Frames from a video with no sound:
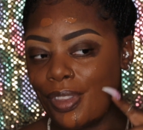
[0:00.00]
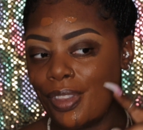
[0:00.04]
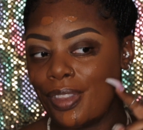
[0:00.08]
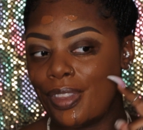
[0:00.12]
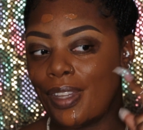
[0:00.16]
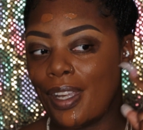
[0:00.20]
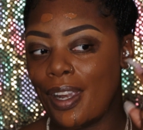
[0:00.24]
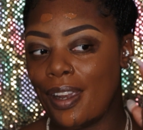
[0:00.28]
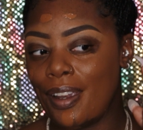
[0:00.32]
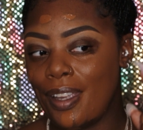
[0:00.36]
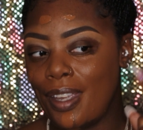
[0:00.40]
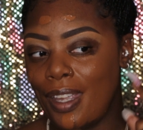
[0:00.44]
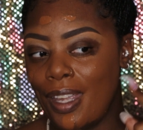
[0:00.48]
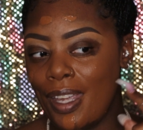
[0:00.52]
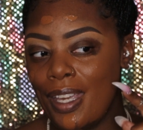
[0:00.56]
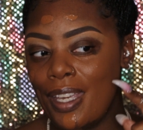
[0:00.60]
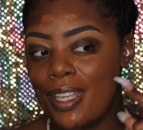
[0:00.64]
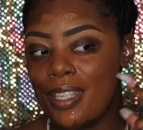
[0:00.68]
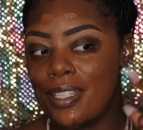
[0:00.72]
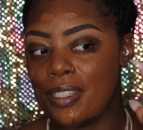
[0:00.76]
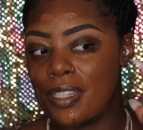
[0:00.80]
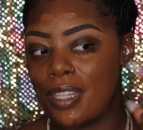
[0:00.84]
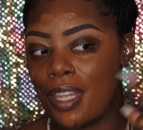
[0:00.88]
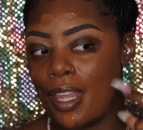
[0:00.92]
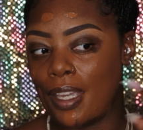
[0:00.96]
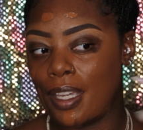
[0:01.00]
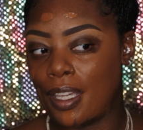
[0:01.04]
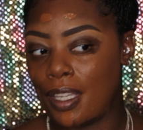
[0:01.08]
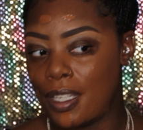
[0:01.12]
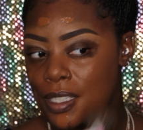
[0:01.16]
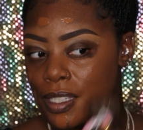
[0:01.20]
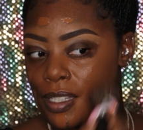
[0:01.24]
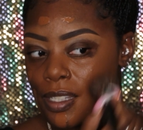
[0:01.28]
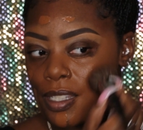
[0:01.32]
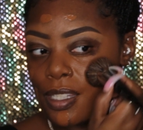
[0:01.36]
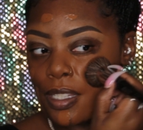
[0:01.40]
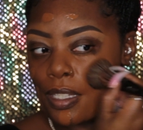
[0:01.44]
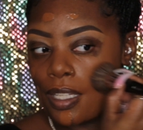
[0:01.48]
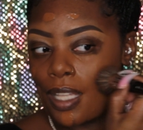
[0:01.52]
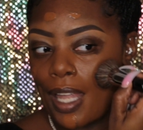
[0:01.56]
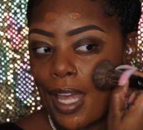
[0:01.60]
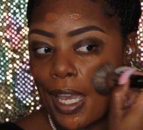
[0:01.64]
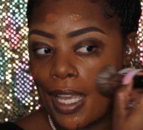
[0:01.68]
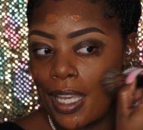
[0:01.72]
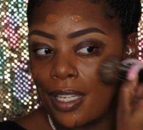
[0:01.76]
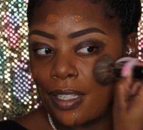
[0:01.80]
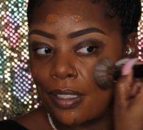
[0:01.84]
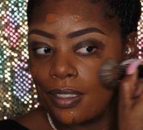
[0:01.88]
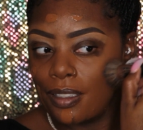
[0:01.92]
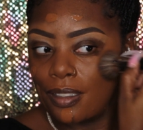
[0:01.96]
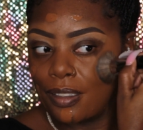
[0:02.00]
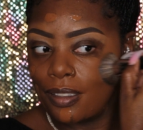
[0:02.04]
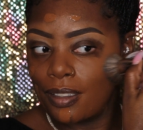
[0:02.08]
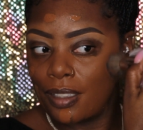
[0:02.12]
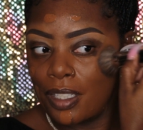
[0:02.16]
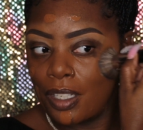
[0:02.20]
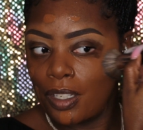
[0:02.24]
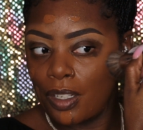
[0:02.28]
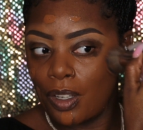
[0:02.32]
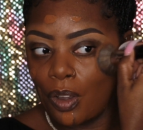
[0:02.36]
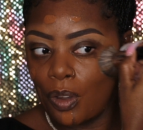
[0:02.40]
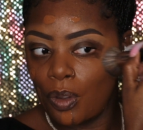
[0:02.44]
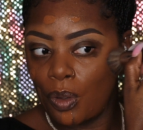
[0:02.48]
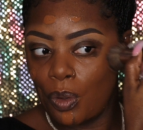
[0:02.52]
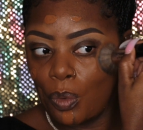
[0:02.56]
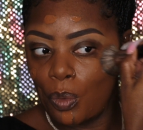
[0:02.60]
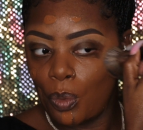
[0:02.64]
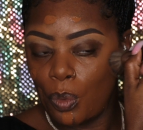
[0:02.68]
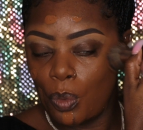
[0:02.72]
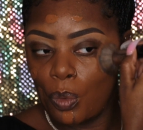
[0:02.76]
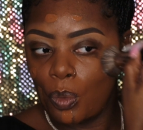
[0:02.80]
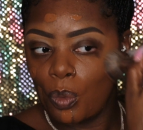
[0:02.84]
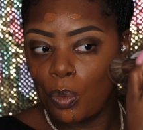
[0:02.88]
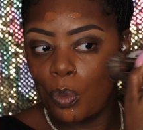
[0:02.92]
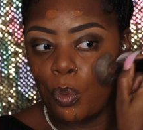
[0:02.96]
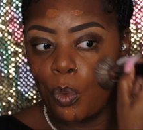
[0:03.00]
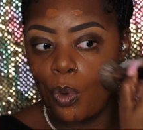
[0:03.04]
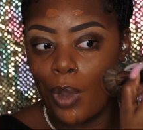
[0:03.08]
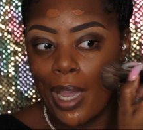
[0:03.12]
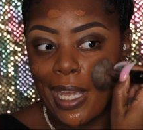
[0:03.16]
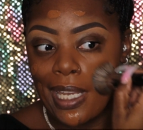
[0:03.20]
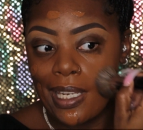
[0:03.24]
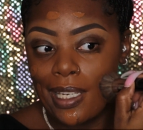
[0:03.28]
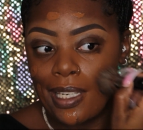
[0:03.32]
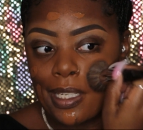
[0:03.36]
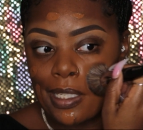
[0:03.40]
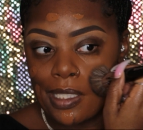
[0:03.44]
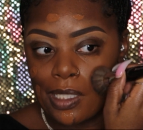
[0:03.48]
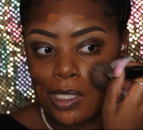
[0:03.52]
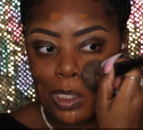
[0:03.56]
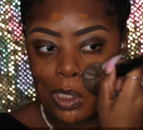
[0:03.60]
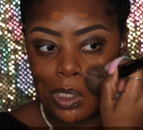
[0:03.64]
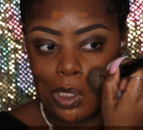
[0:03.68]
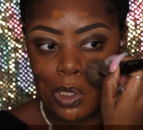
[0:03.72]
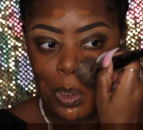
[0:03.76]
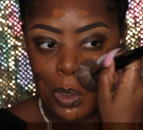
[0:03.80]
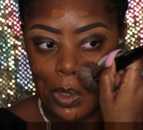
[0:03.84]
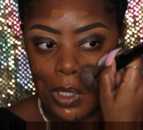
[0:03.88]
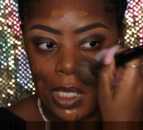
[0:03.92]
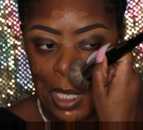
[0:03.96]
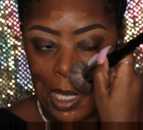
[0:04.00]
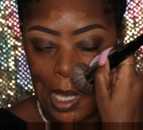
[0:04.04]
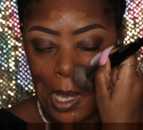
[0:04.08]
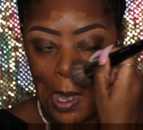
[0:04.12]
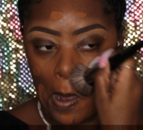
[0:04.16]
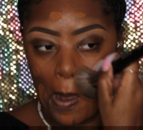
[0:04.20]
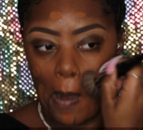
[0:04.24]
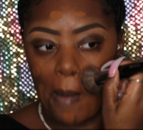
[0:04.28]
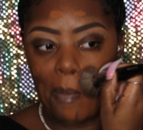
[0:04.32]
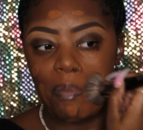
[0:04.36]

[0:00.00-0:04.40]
there is like a slight, you know, wetness to it